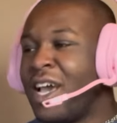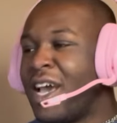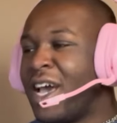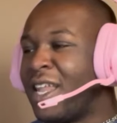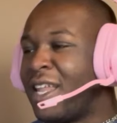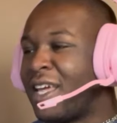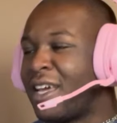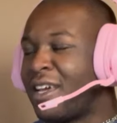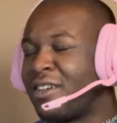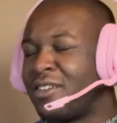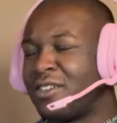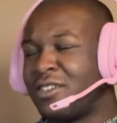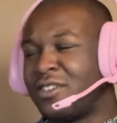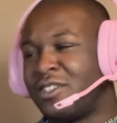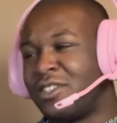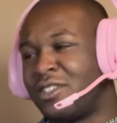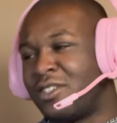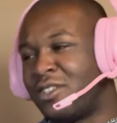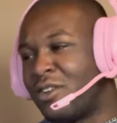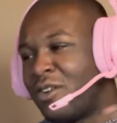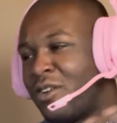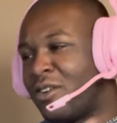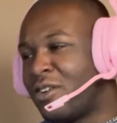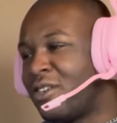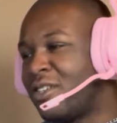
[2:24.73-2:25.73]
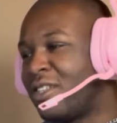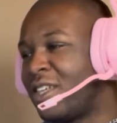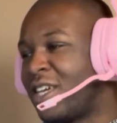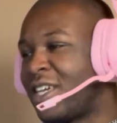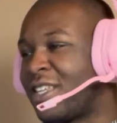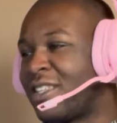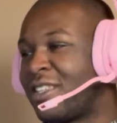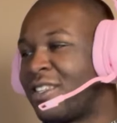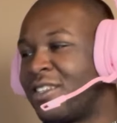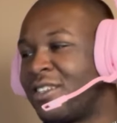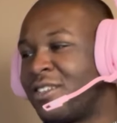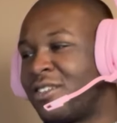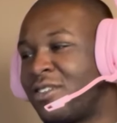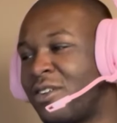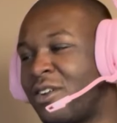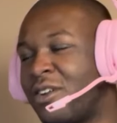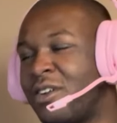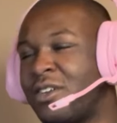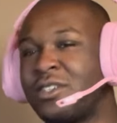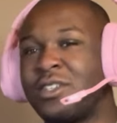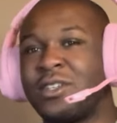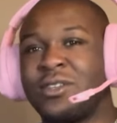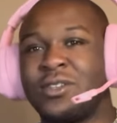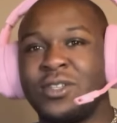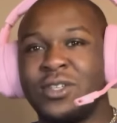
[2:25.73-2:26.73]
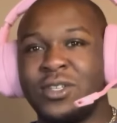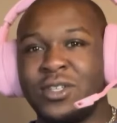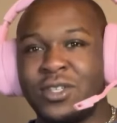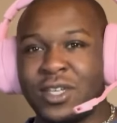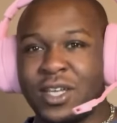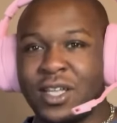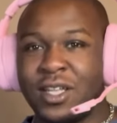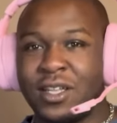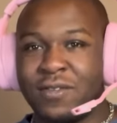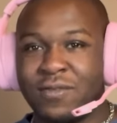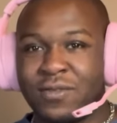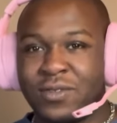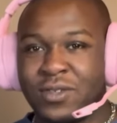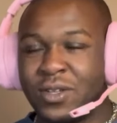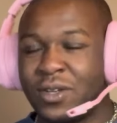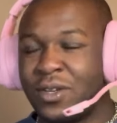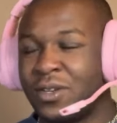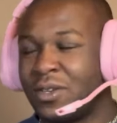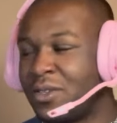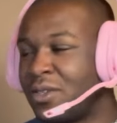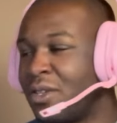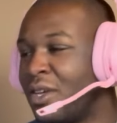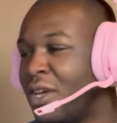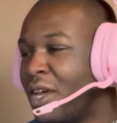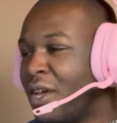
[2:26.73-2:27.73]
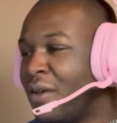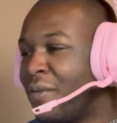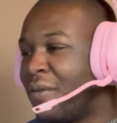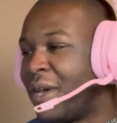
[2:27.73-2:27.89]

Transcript: I like how the stars, clearly I love stars.